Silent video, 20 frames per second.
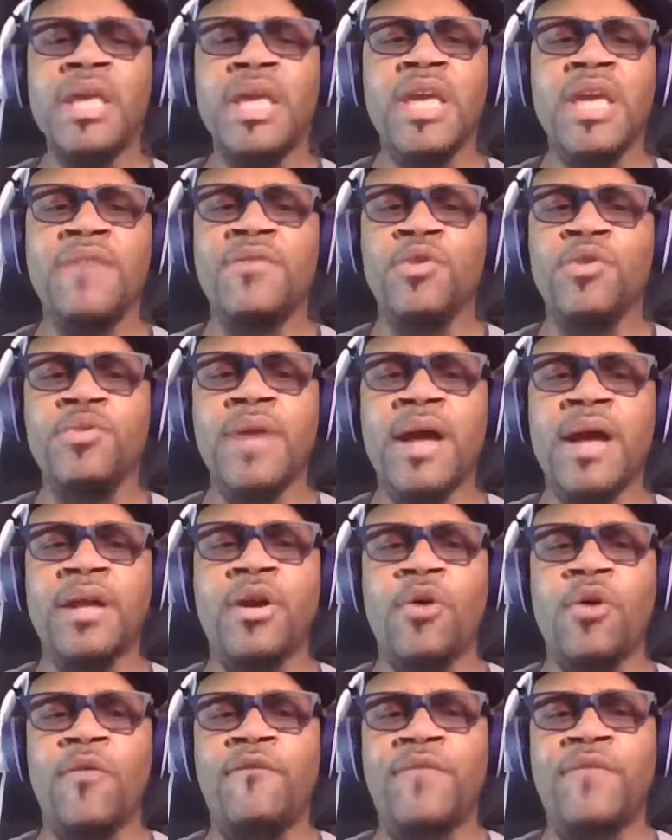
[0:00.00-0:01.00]
if you're not
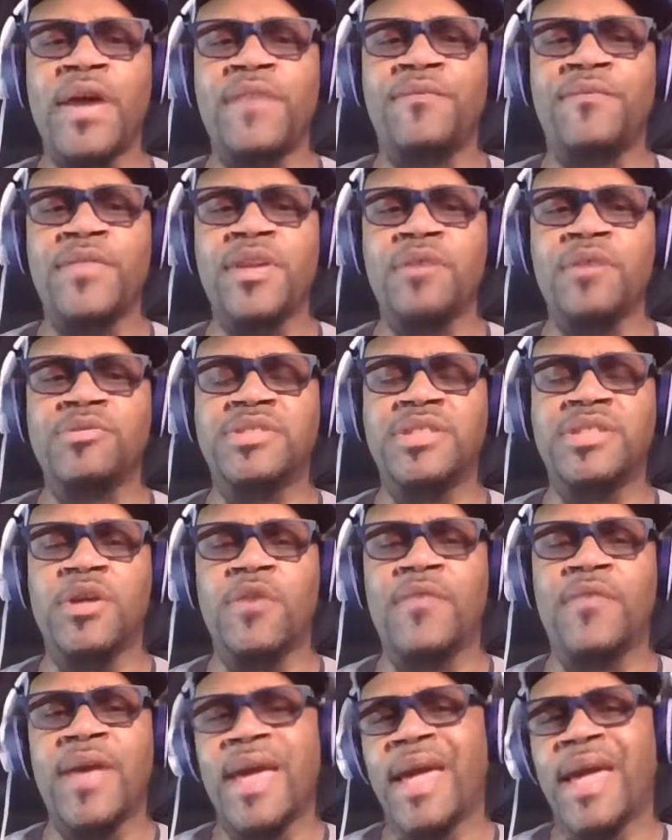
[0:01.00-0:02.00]
going to fight for
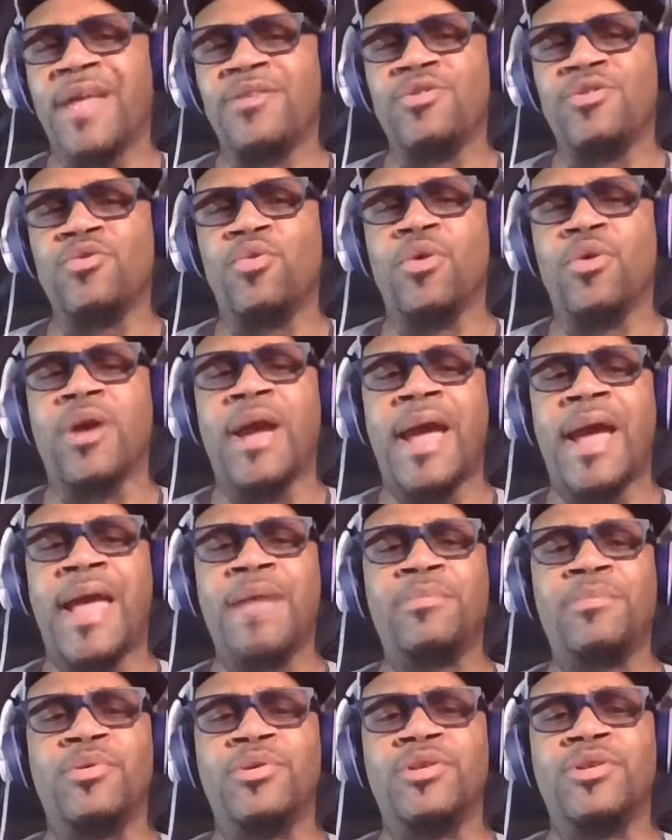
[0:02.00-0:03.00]
yourself and you are
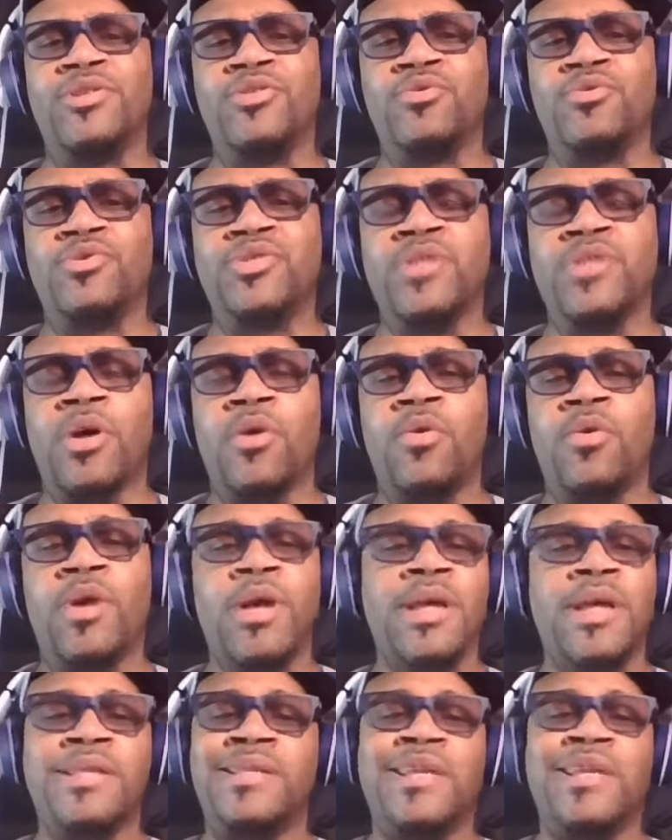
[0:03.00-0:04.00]
able to do so,
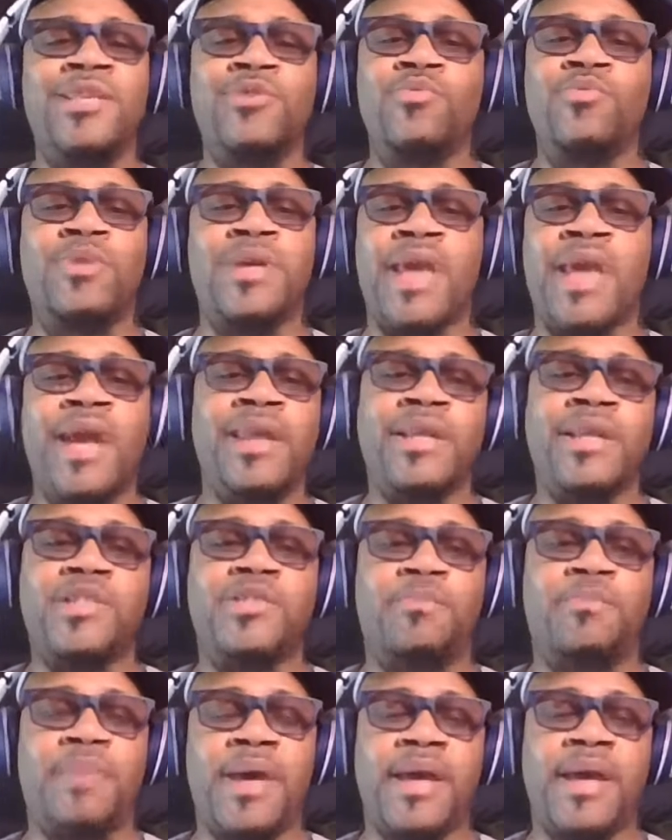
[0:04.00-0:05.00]
then you can't
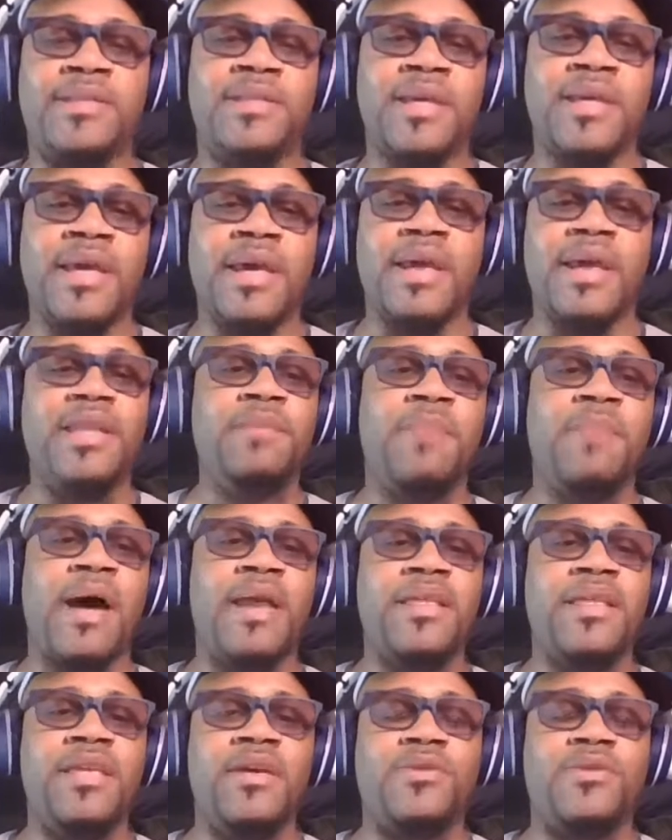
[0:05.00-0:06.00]
expect
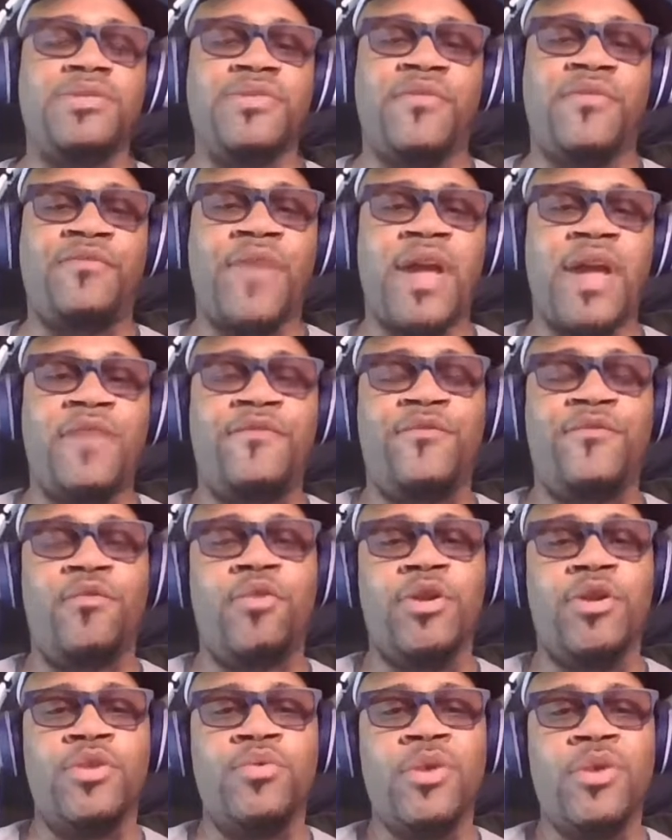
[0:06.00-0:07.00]
anybody else to fight
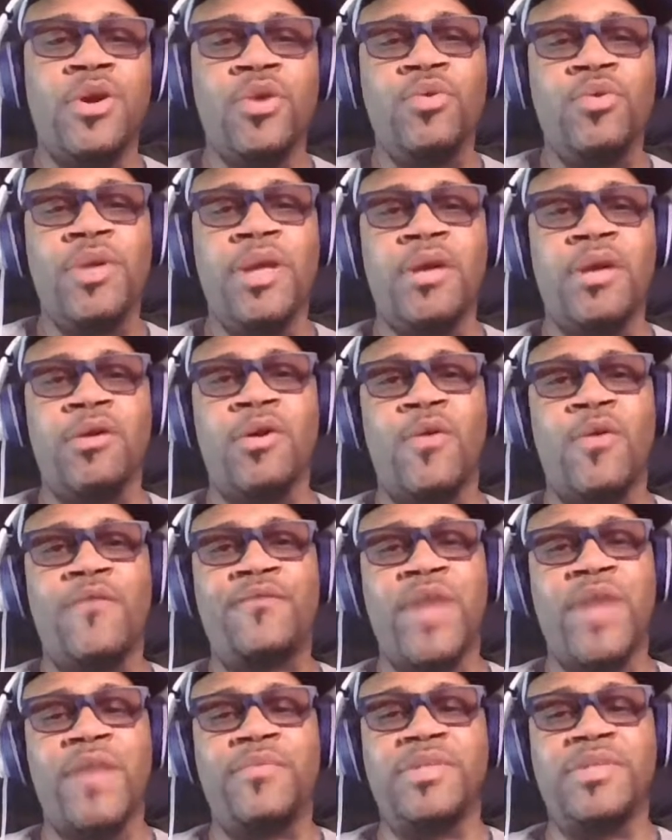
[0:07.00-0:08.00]
for you. Who the hell going to
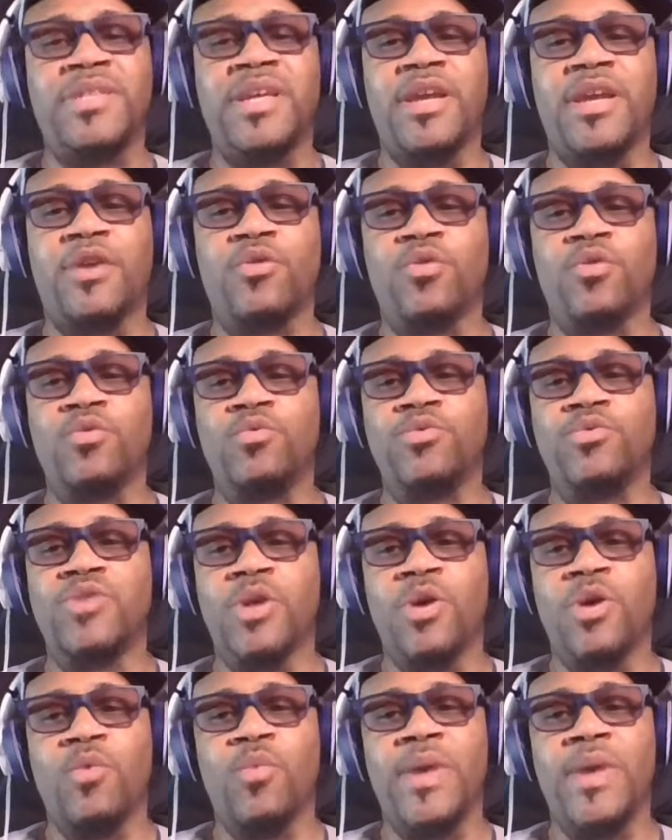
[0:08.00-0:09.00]
fight for Ted Cruz
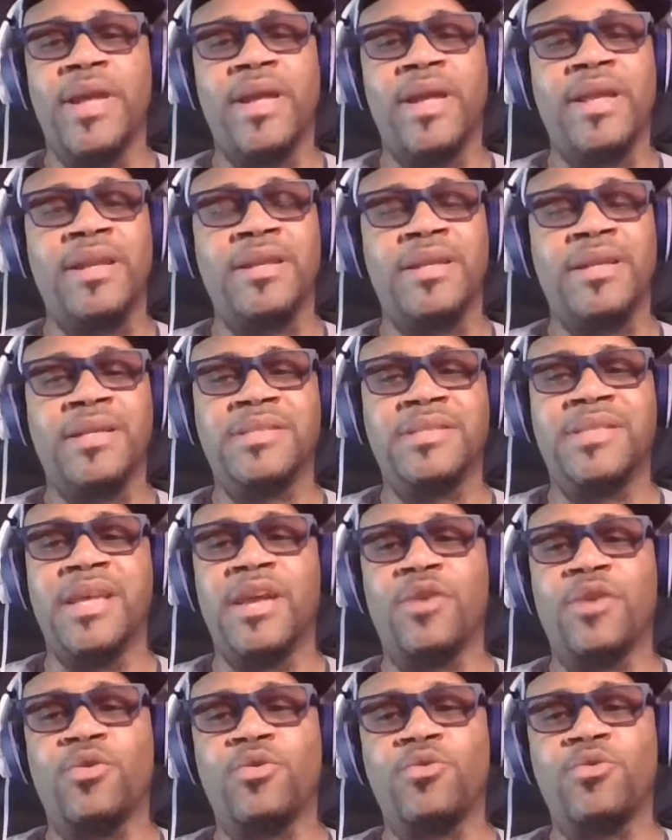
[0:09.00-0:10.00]
when
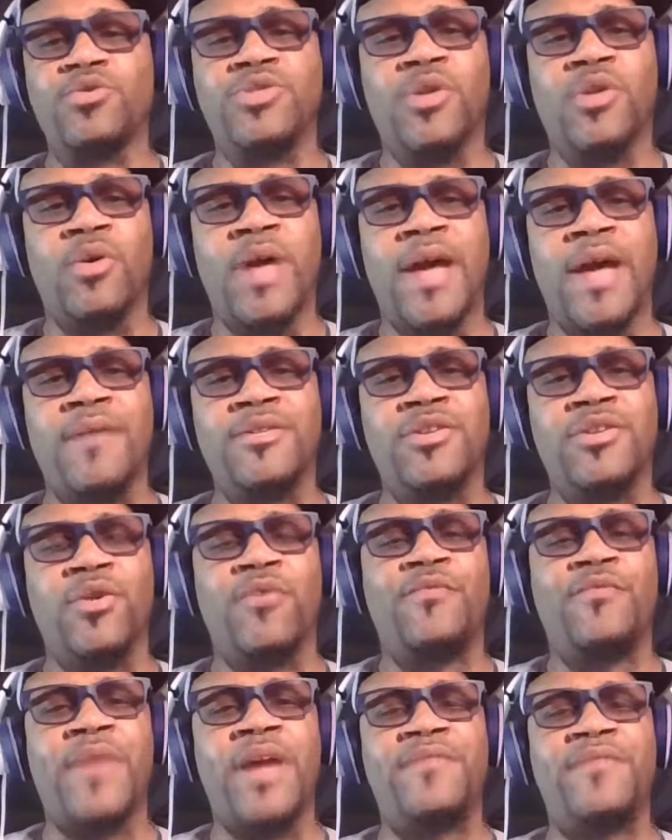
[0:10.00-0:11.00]
Ted Cruz
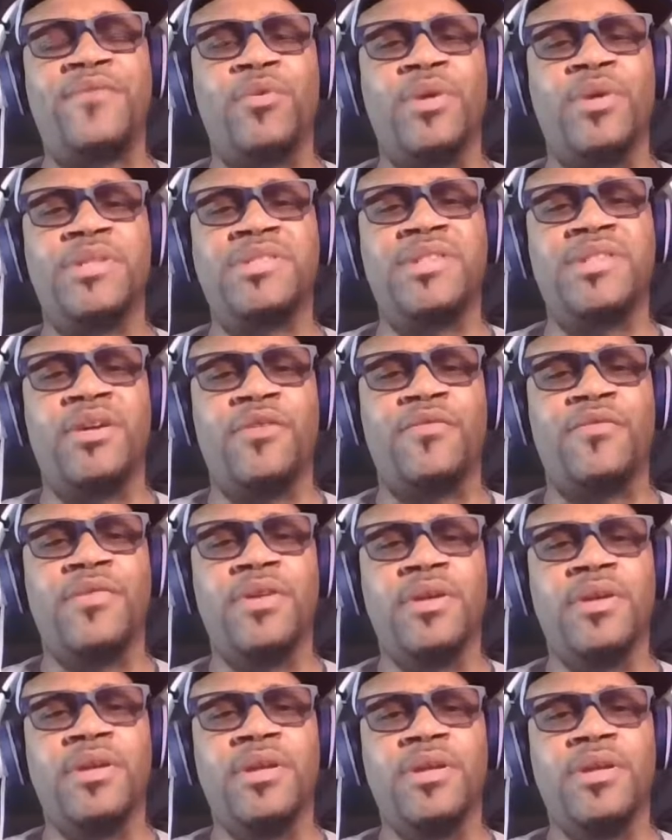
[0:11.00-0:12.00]
don't fight for itself?
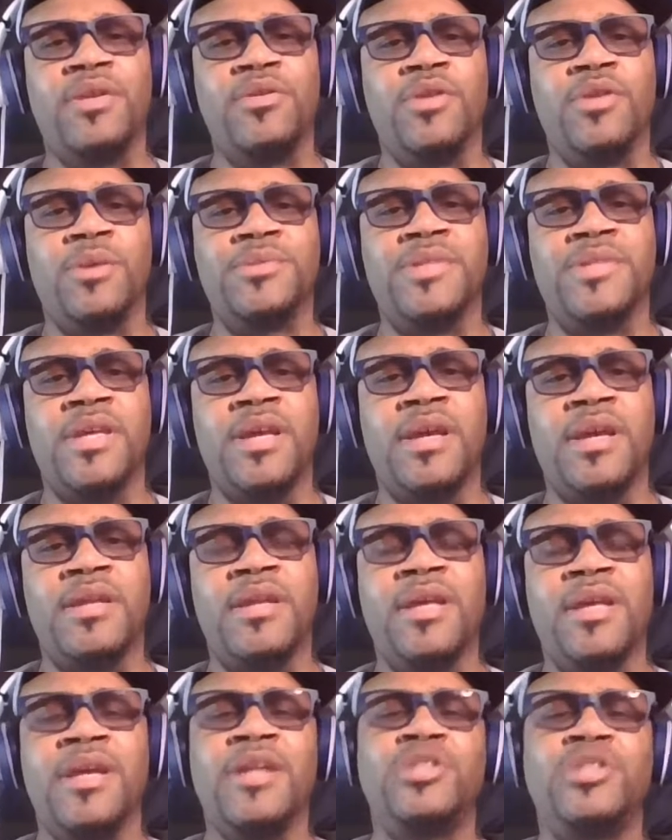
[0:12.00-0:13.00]
You know what I'm saying?
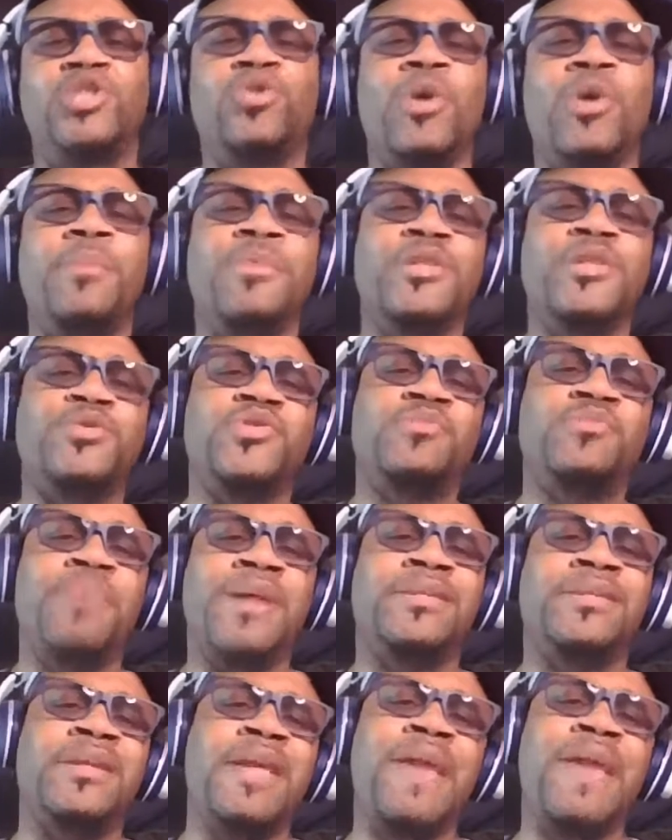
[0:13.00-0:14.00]
Trump
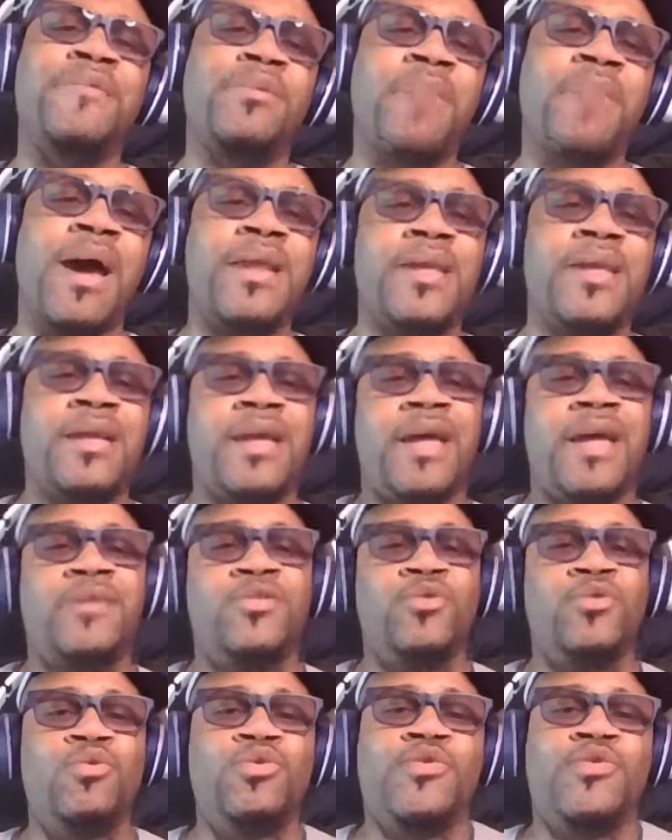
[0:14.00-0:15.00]
disrespected everybody in that
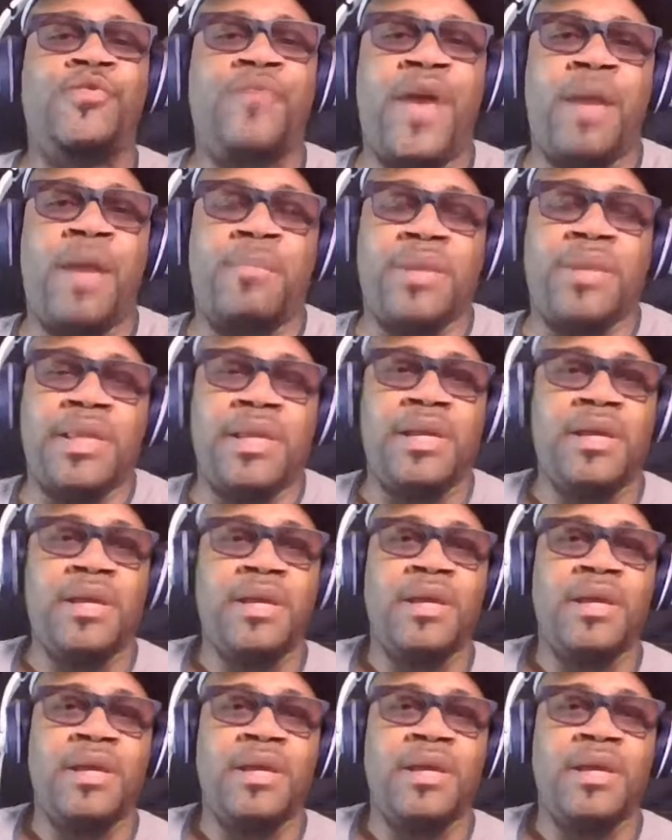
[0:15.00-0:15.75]
dude's family,